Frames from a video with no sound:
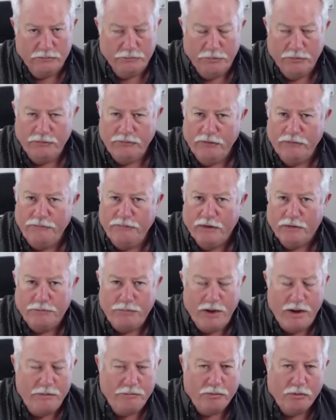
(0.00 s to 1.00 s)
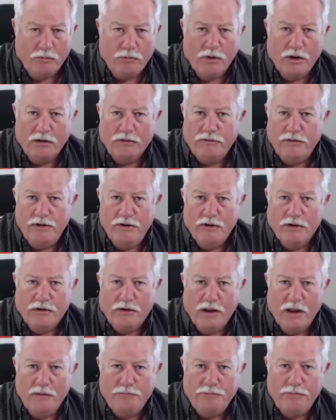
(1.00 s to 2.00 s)
specific paperwork that
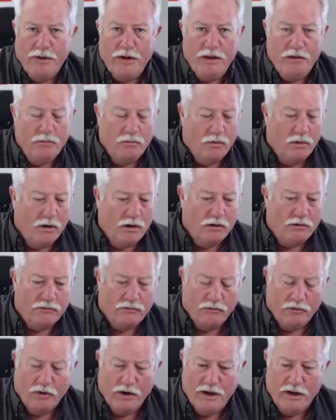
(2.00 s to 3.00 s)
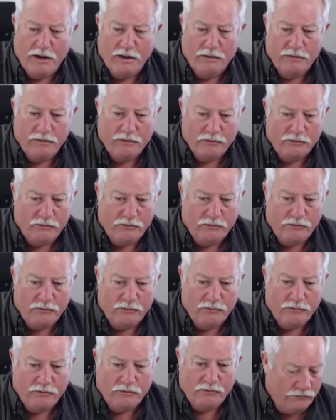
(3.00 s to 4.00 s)
your company works, or any of
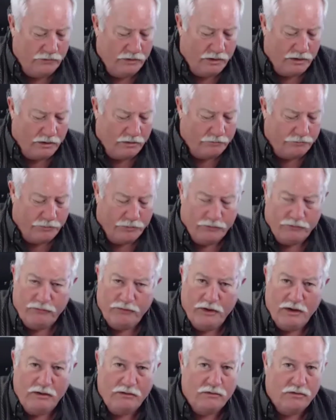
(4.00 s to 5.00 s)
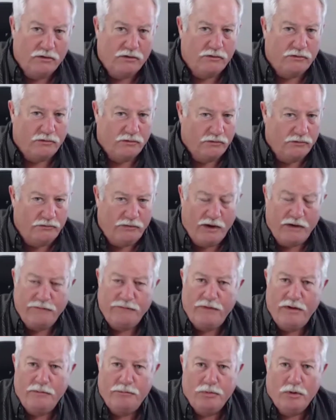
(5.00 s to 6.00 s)
the procedures or
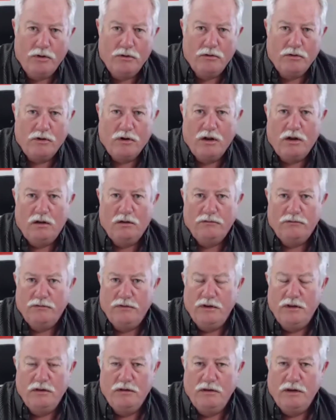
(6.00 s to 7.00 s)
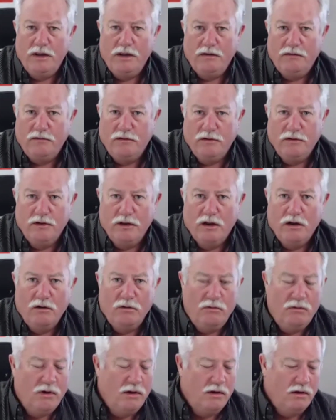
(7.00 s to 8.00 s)
safety protocols that you need to
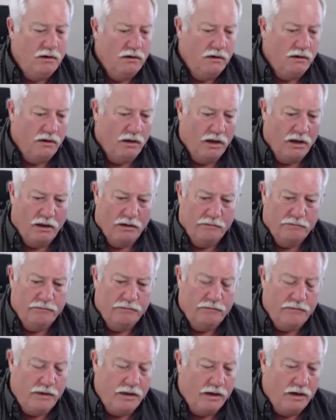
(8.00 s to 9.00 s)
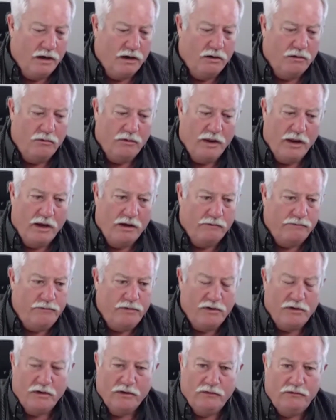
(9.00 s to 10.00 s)
know. And
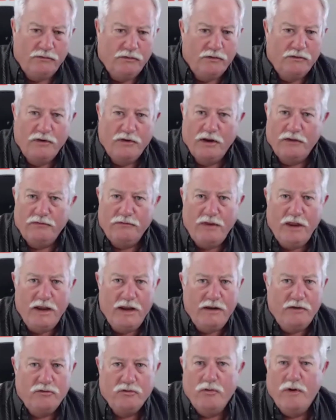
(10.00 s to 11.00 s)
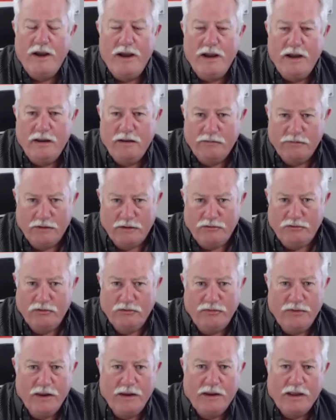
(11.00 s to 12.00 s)
if you could suggest any training that
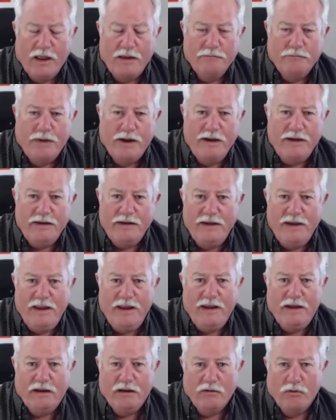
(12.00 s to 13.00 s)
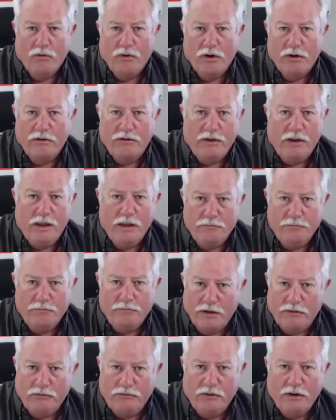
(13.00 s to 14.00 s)
you think I might need in order to get
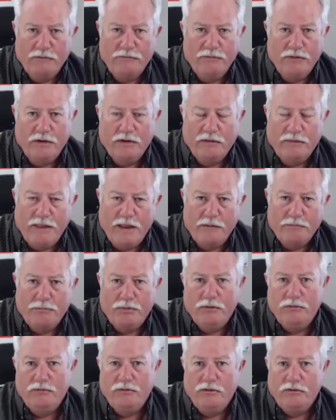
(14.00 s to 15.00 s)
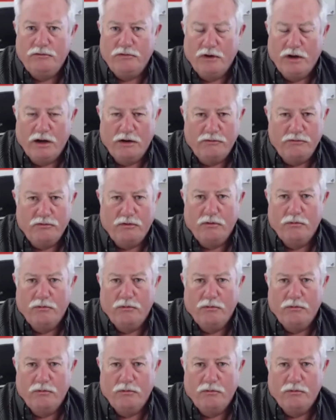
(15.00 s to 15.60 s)
myself into that position, I